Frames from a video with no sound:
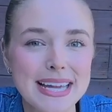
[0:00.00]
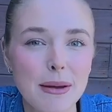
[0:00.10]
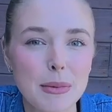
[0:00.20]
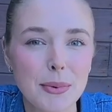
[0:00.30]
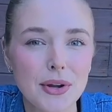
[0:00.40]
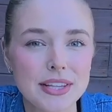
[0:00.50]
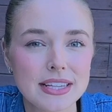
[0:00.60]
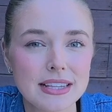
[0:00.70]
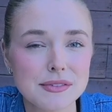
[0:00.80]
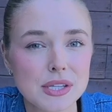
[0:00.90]
I'm a potter that
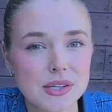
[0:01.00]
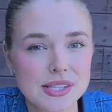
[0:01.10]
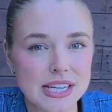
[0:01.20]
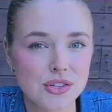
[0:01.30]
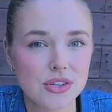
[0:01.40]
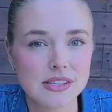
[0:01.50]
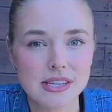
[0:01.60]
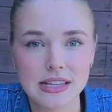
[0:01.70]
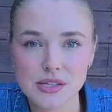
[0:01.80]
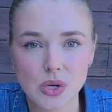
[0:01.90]
lives in Los Angeles,
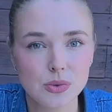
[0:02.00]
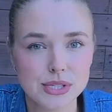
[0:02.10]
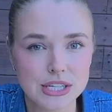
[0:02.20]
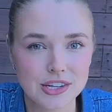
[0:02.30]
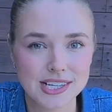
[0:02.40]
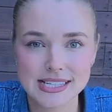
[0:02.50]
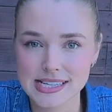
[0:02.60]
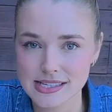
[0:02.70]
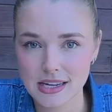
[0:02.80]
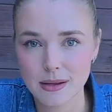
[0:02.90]
and this whole series
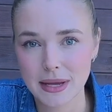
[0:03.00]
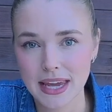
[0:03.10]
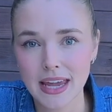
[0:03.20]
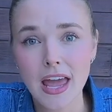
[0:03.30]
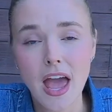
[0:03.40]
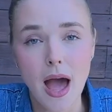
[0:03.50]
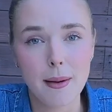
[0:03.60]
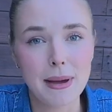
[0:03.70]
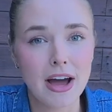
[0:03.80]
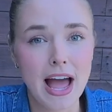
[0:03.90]
is going to be
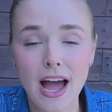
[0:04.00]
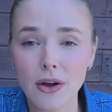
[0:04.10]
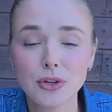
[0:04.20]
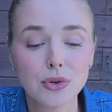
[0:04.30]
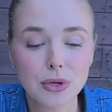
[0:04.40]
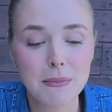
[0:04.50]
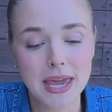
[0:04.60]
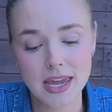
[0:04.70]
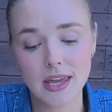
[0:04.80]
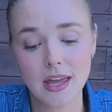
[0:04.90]
about how you can
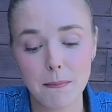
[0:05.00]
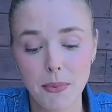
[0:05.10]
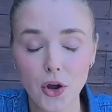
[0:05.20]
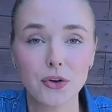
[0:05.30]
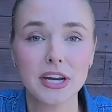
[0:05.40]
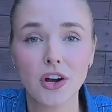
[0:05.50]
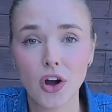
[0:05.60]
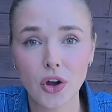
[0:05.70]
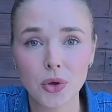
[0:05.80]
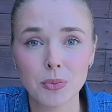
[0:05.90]
make pottery at
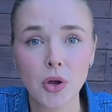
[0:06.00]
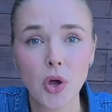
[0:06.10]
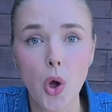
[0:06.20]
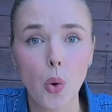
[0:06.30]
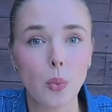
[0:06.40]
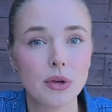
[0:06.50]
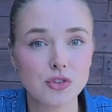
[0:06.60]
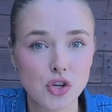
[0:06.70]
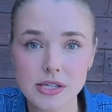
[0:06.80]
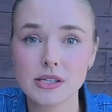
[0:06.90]
home with
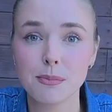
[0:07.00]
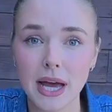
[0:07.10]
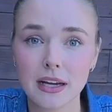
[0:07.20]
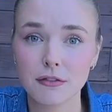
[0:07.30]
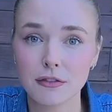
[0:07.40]
just a bag of